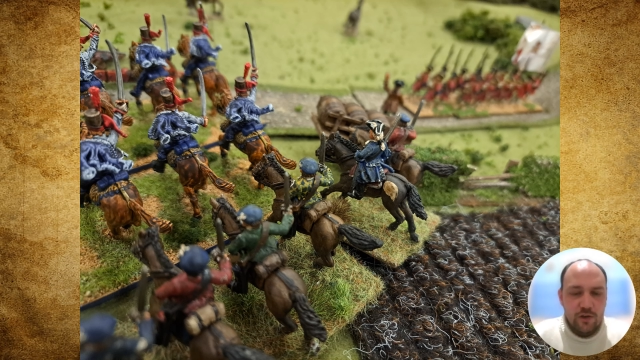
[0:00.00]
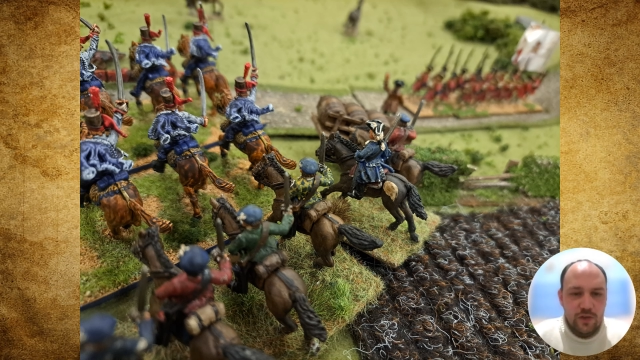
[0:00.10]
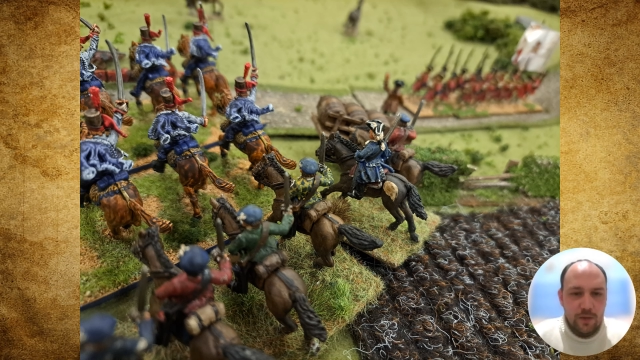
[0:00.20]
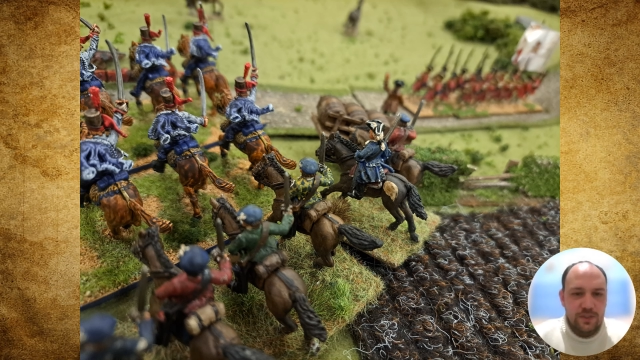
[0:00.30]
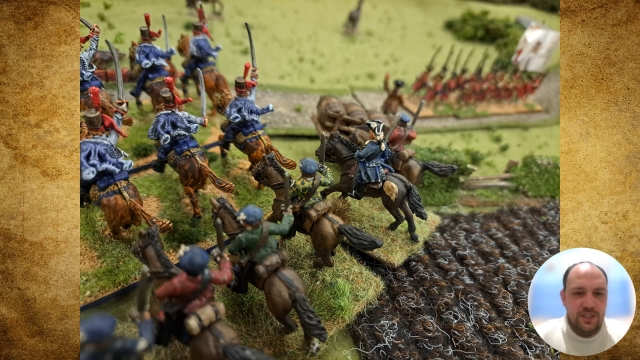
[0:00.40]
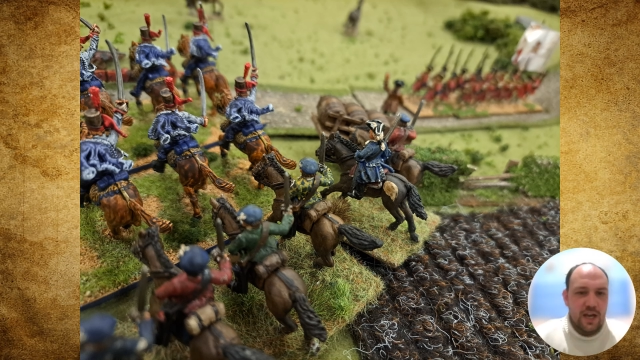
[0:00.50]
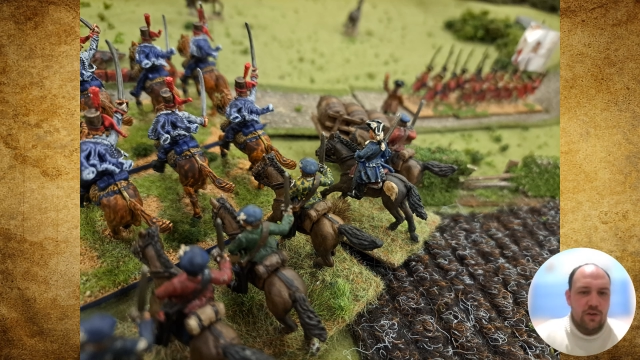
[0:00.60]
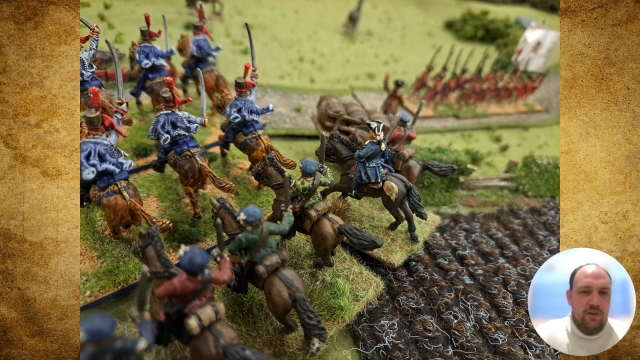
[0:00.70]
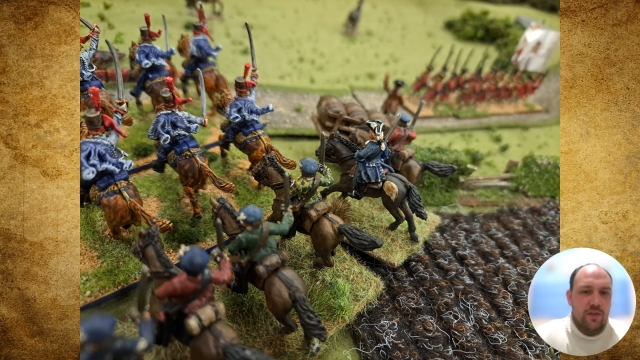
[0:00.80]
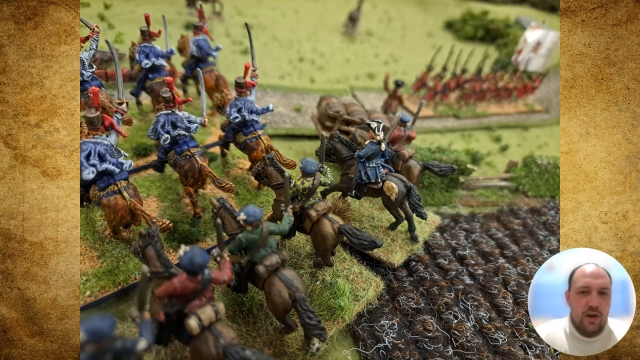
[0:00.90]
who've come
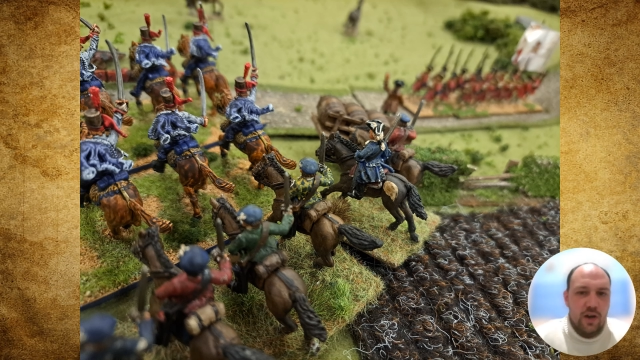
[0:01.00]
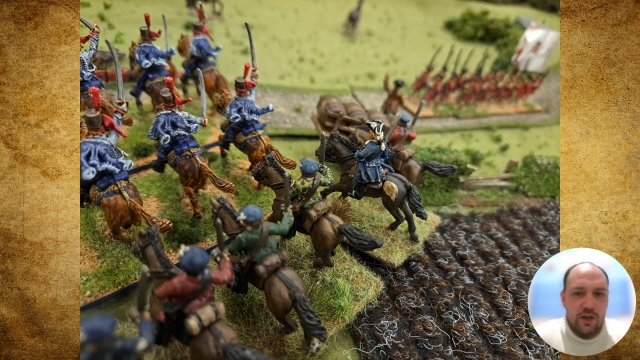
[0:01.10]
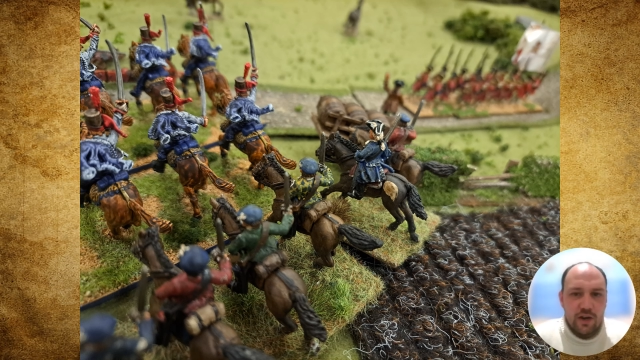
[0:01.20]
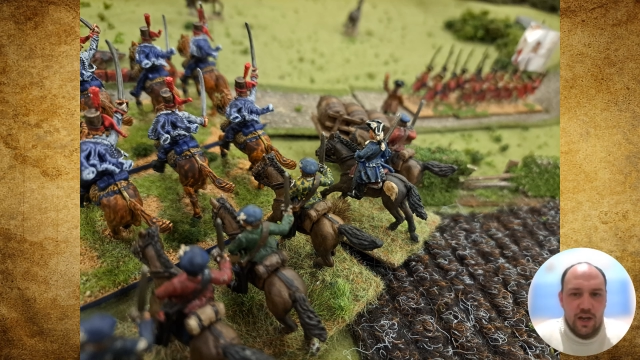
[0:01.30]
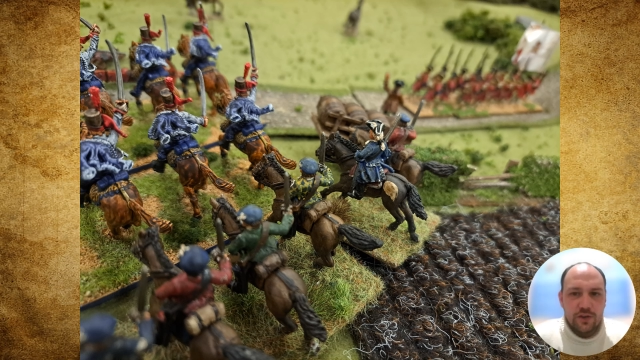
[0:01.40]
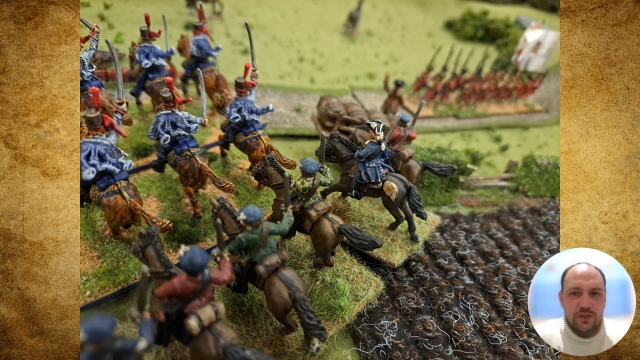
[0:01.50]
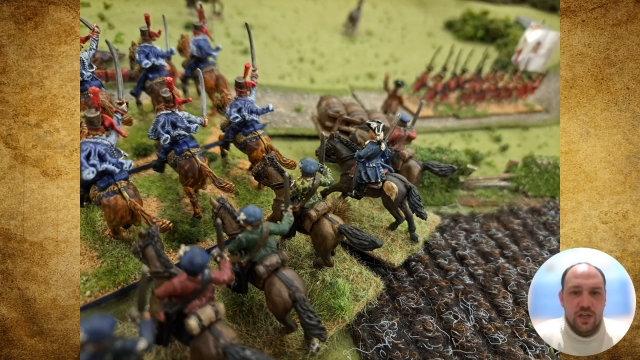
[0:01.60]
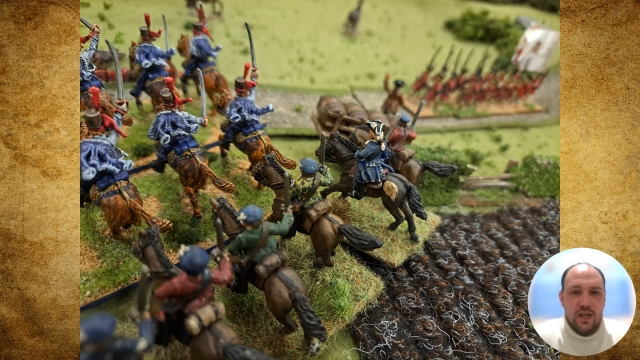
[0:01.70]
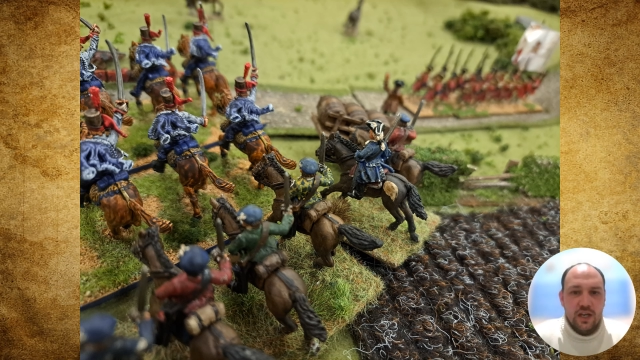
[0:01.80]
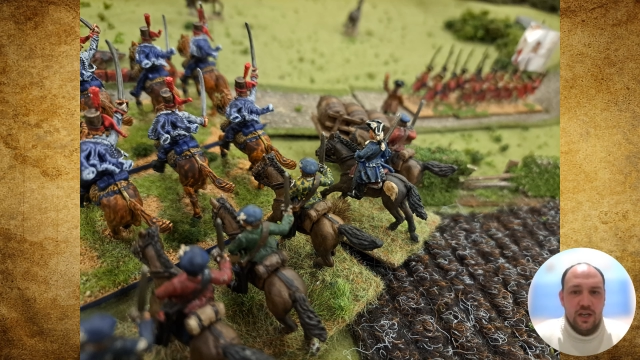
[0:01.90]
down off the high ground
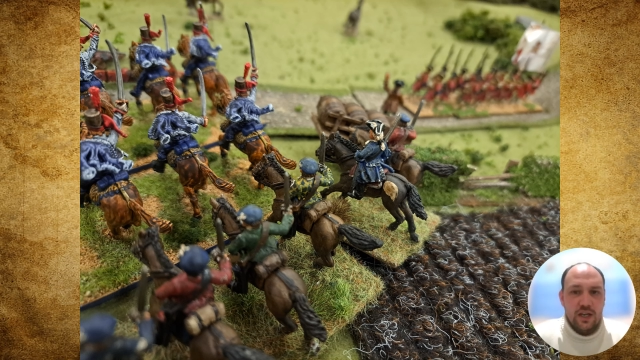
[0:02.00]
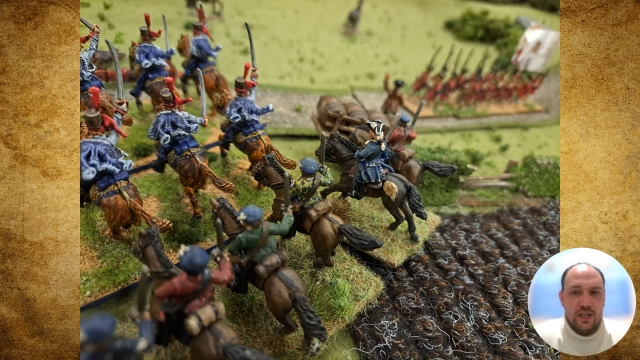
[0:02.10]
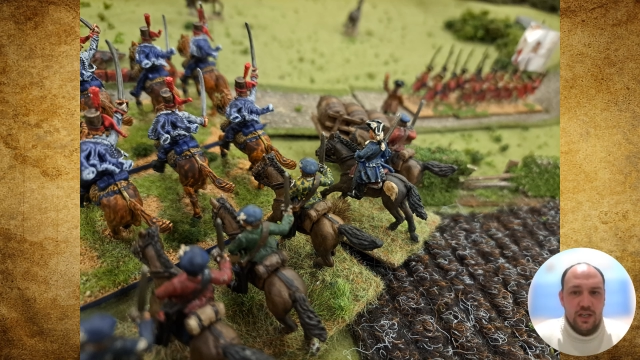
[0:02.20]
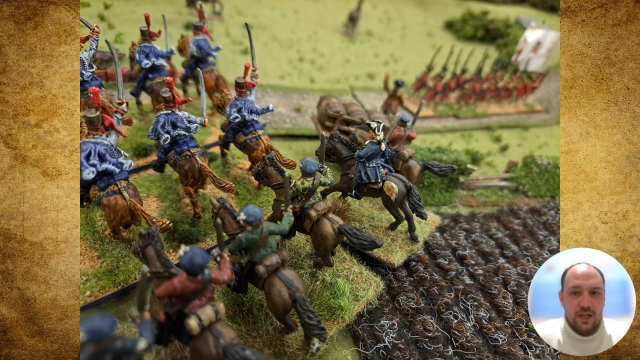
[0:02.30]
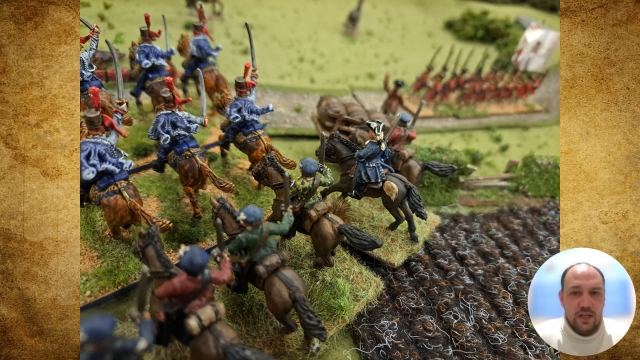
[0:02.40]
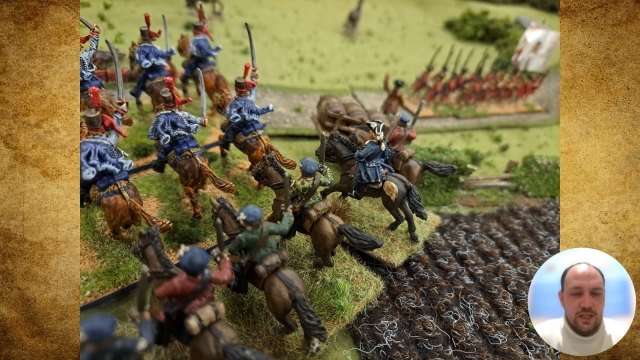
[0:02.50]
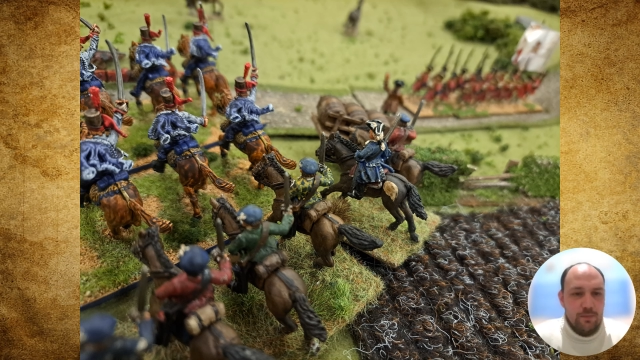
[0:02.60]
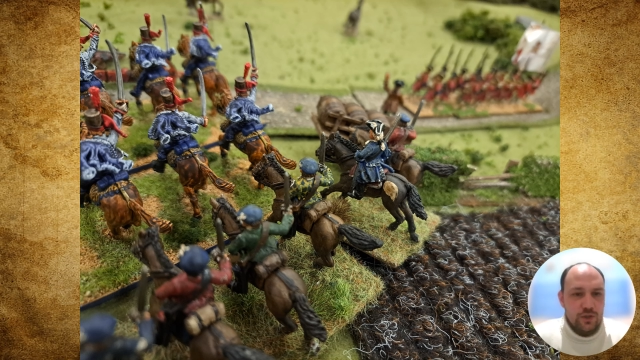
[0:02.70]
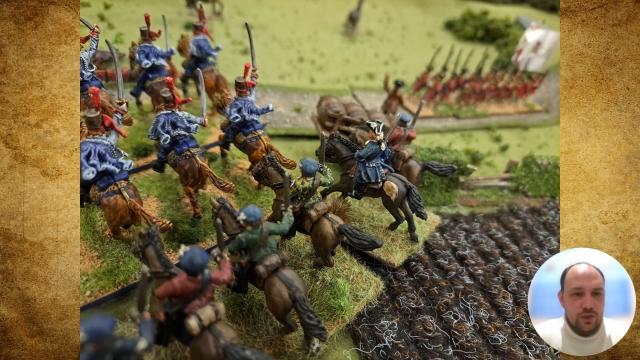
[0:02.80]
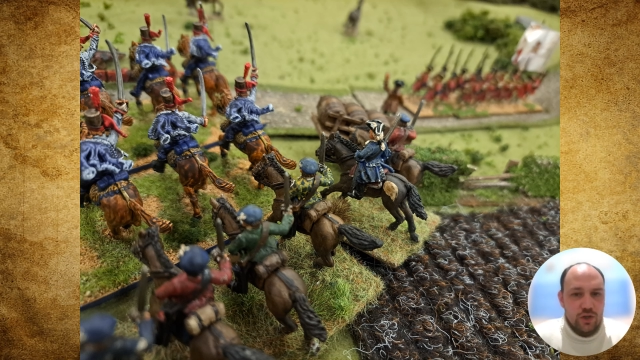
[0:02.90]
in an
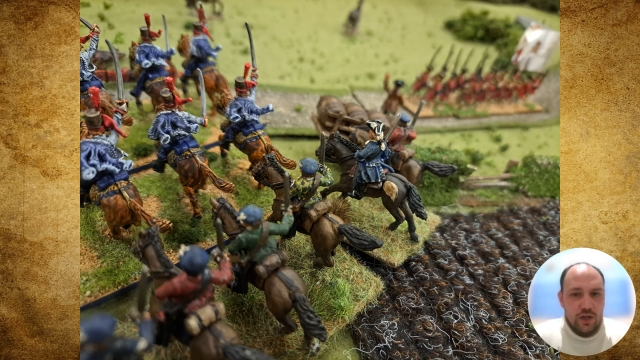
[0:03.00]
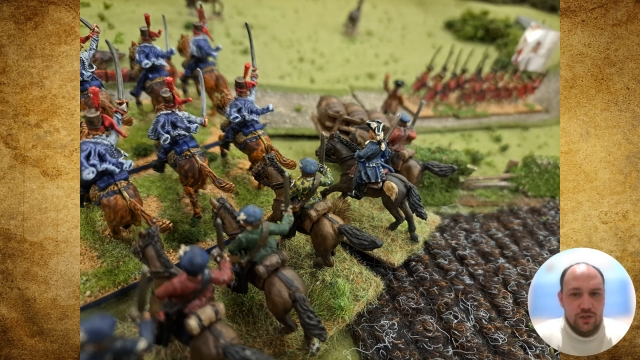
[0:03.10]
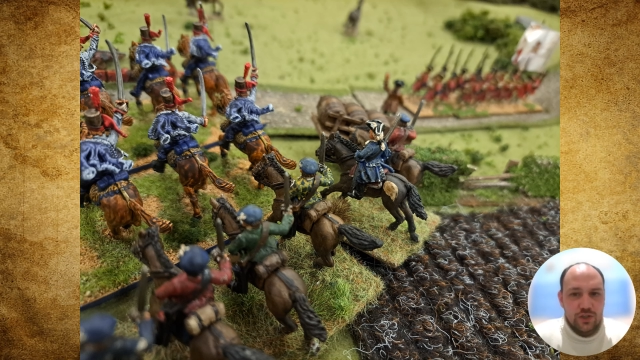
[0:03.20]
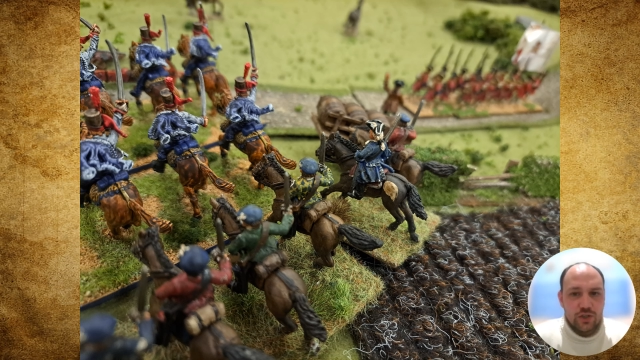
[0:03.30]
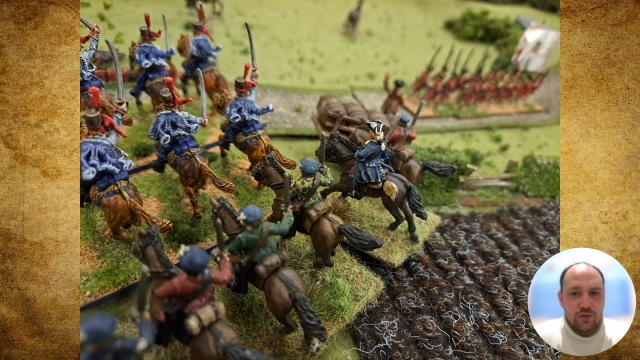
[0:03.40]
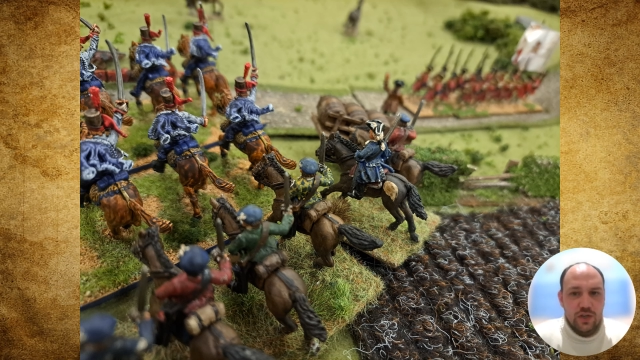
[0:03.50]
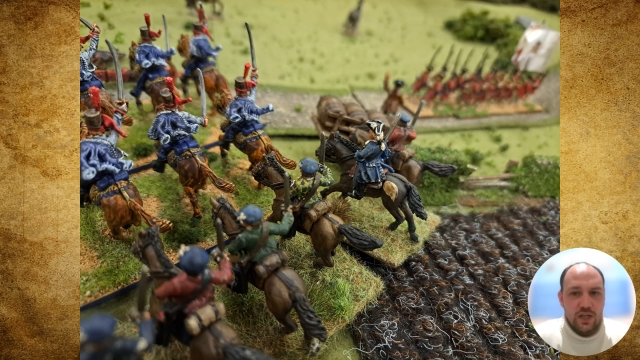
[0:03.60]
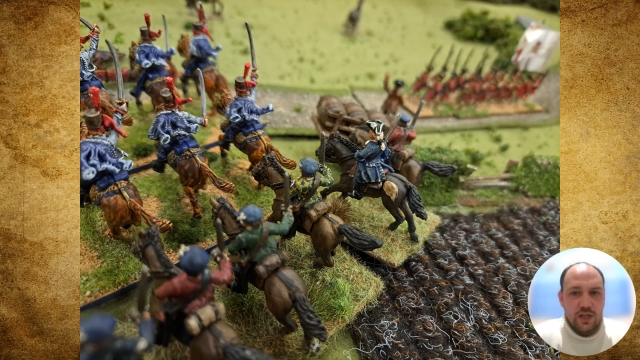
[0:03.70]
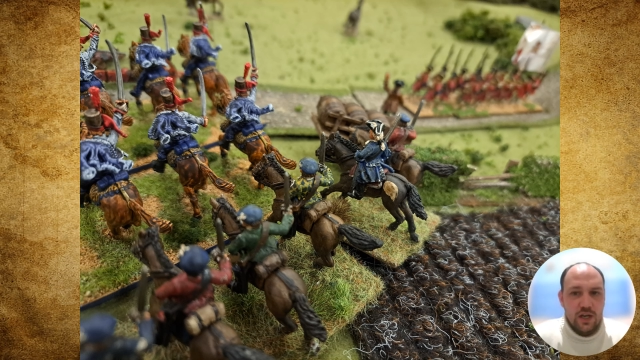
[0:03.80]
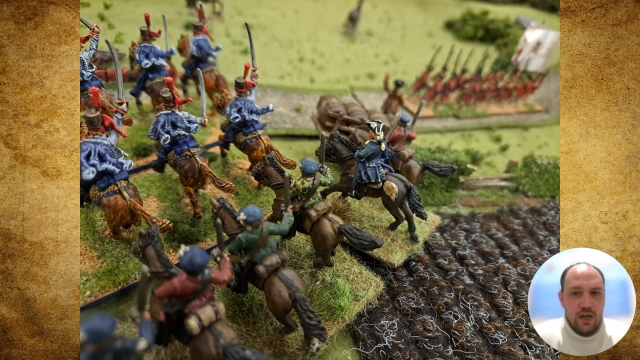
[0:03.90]
attempt to try and
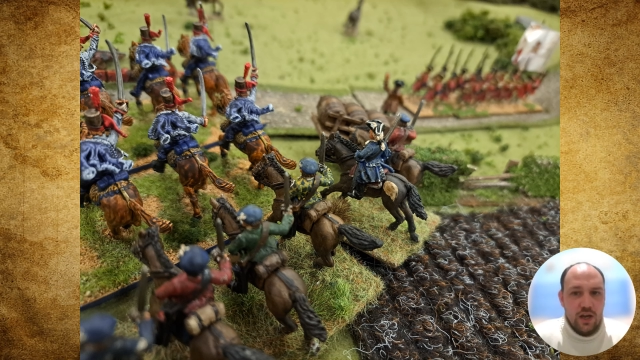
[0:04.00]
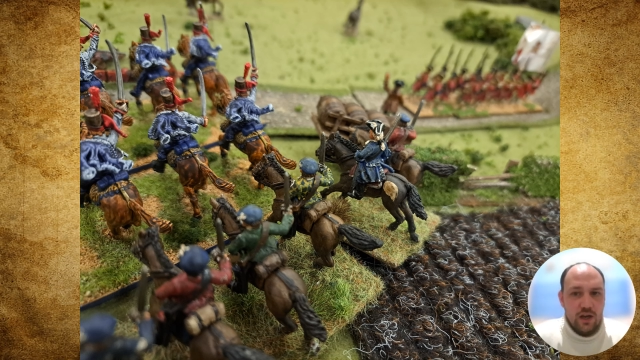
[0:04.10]
screen